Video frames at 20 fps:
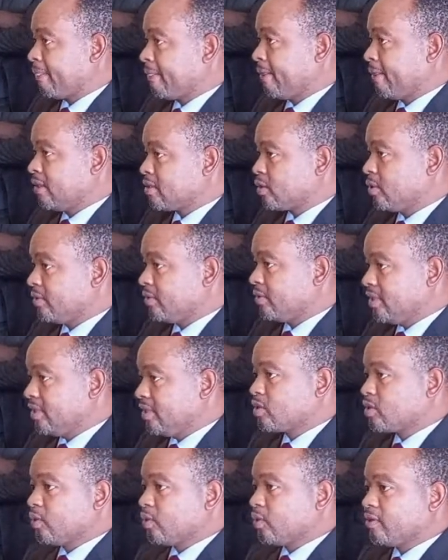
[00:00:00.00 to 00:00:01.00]
So this
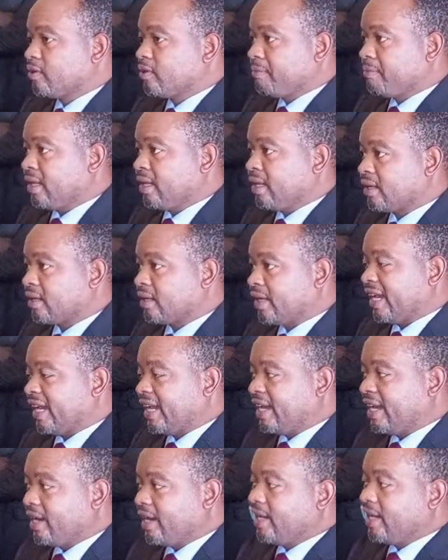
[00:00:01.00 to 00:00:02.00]
will not be
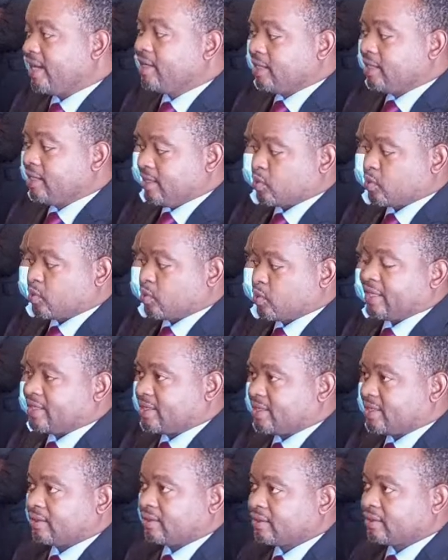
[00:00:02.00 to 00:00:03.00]
an endless wait.
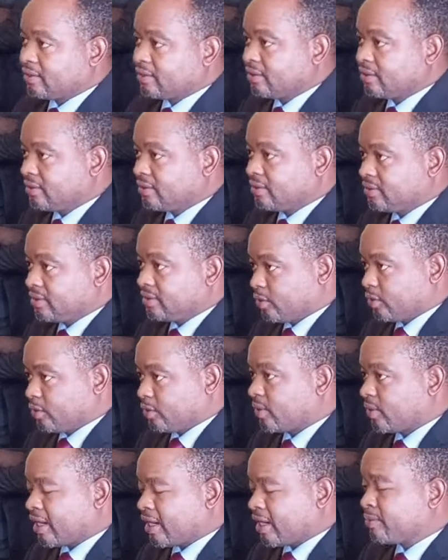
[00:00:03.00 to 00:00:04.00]
It will
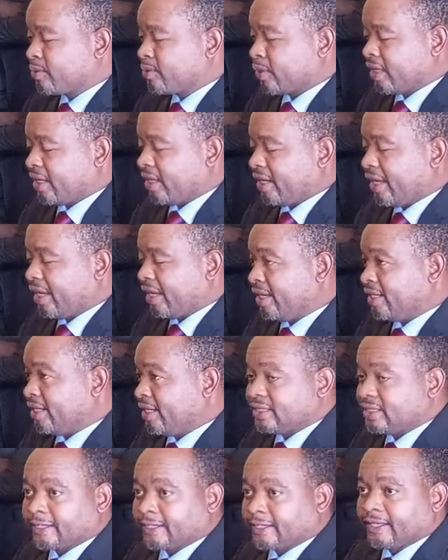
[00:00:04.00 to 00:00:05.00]
come to an end
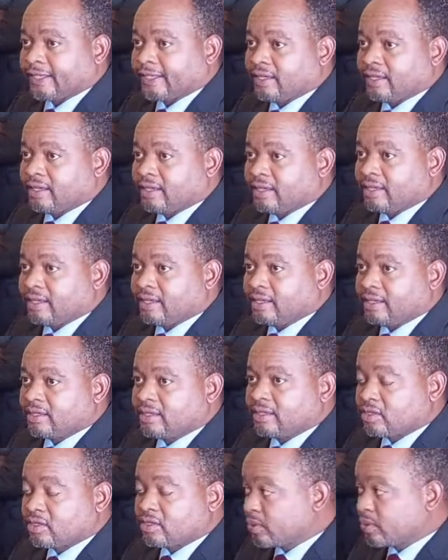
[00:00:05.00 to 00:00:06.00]

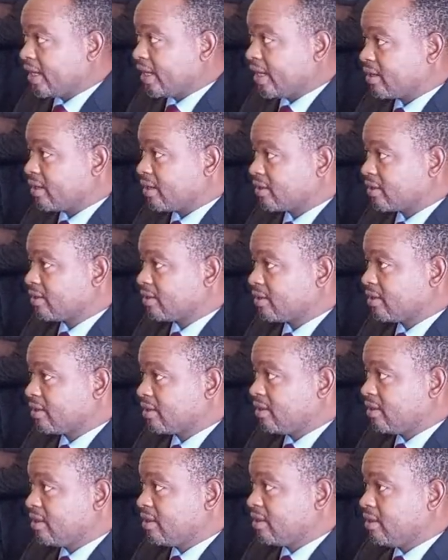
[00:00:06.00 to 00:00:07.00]
sooner
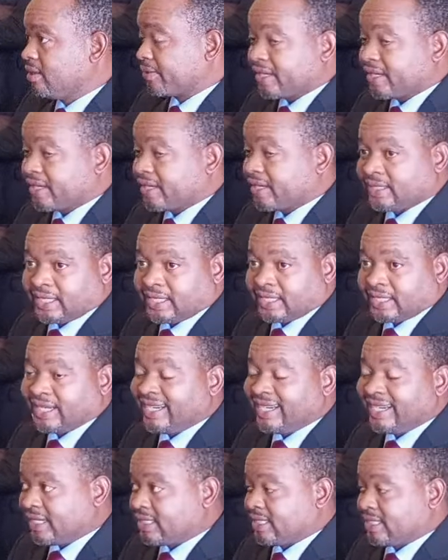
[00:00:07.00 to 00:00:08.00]
rather than
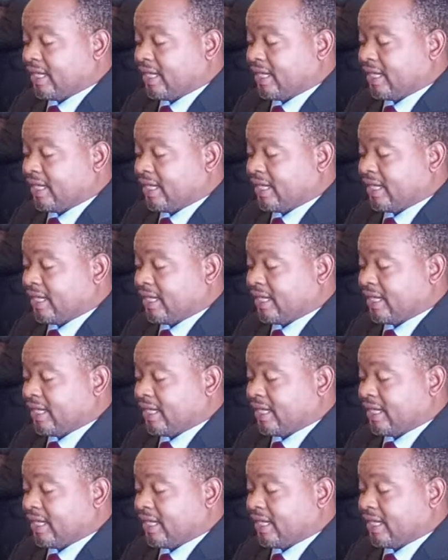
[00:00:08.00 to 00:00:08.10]
later.